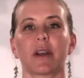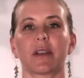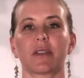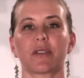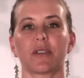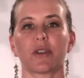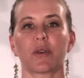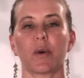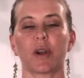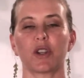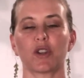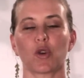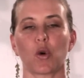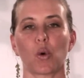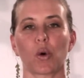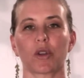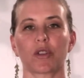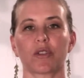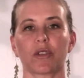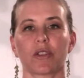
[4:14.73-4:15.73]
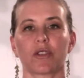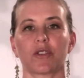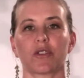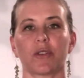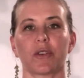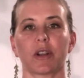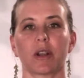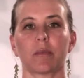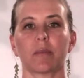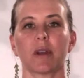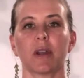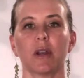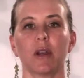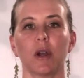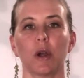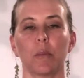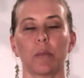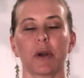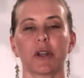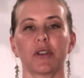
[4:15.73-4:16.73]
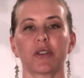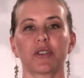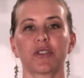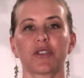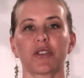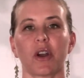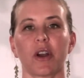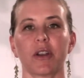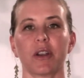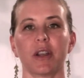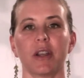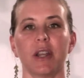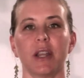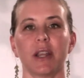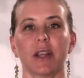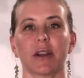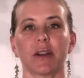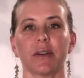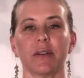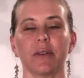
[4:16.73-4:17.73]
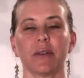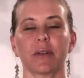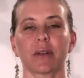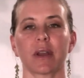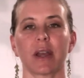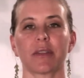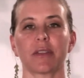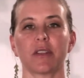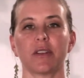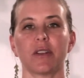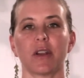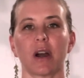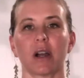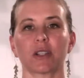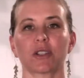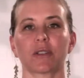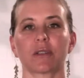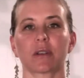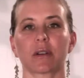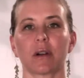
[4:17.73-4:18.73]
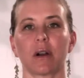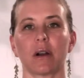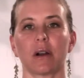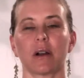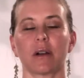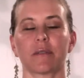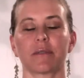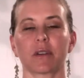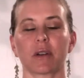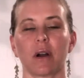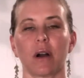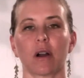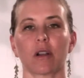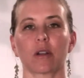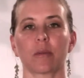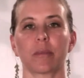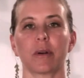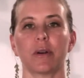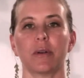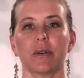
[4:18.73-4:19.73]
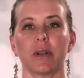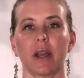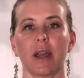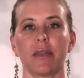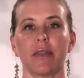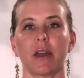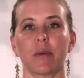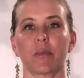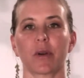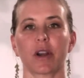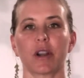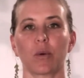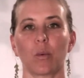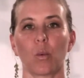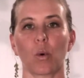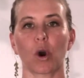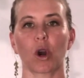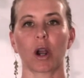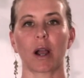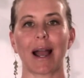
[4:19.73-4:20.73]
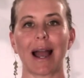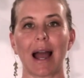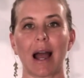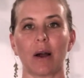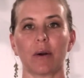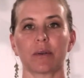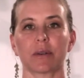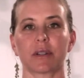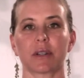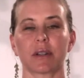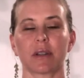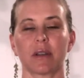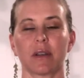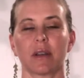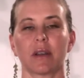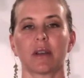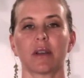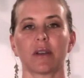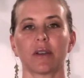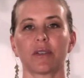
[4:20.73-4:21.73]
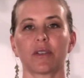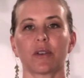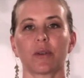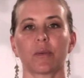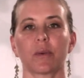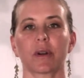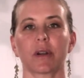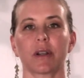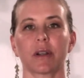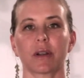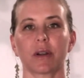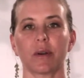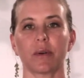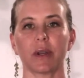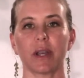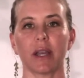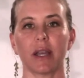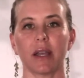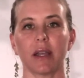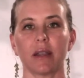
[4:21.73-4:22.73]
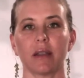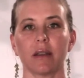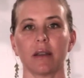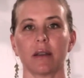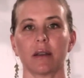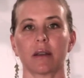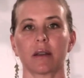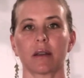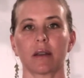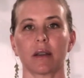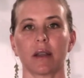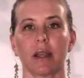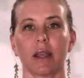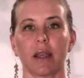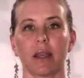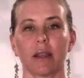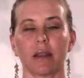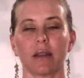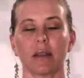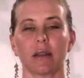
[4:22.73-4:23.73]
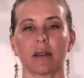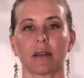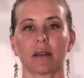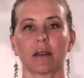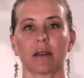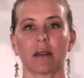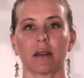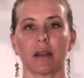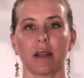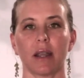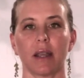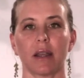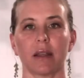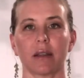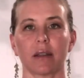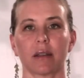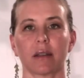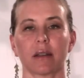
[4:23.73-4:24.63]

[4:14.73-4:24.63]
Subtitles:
So you're going towards the sternum, but you're starting here at the notch of the collarbone, and then we're gonna work out. So we're gonna go in, in, in.